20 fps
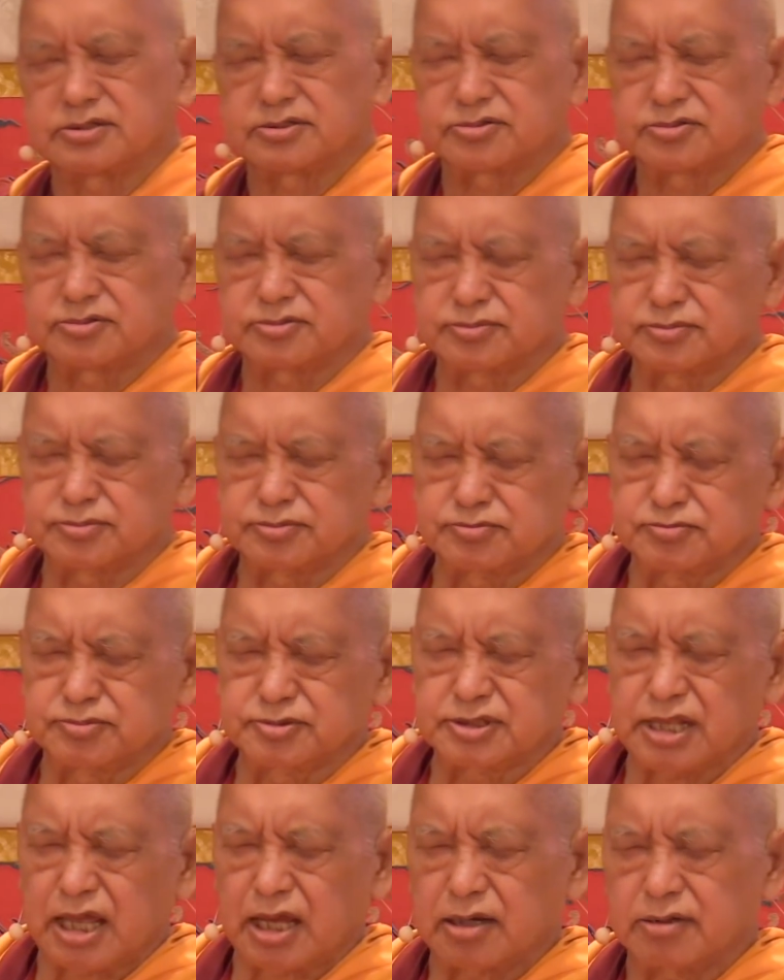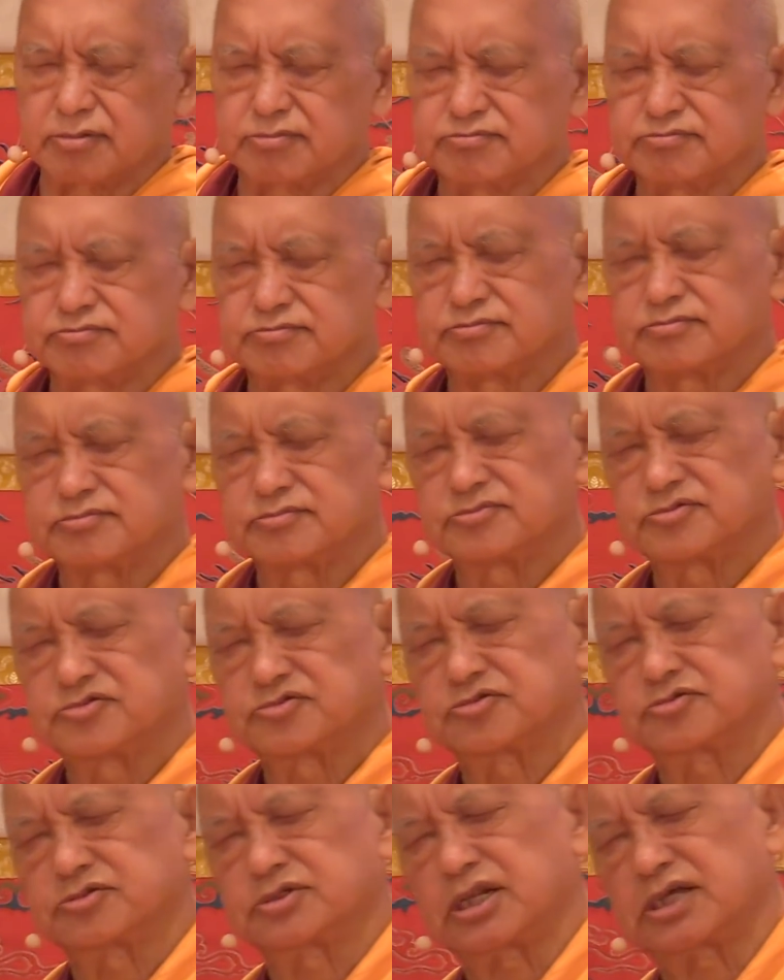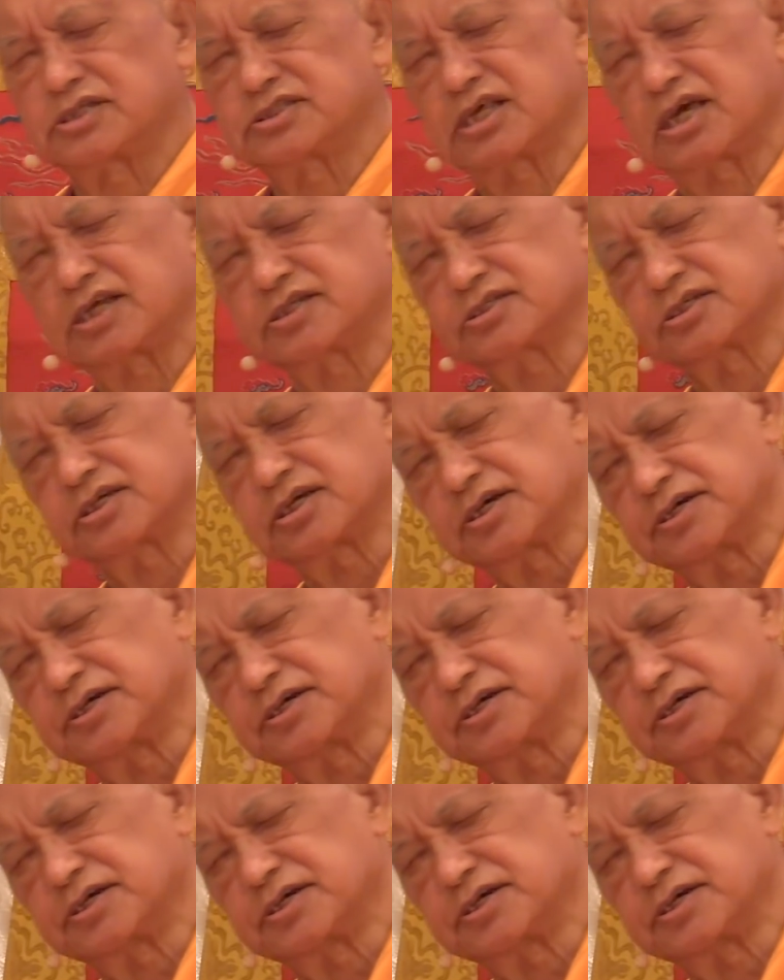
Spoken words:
to Buddha, so like that.